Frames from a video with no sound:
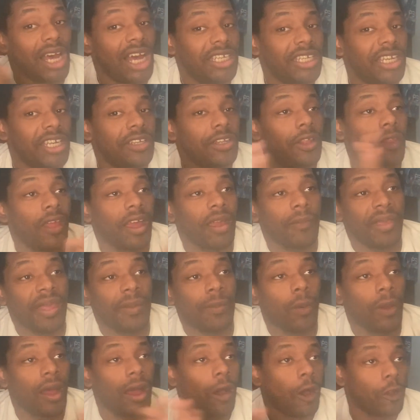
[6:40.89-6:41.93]
I didn't know like
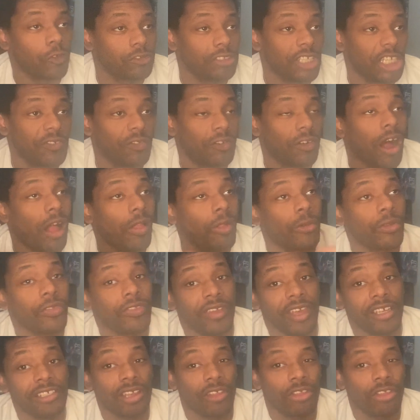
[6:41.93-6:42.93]
people got ultrasounds for other things.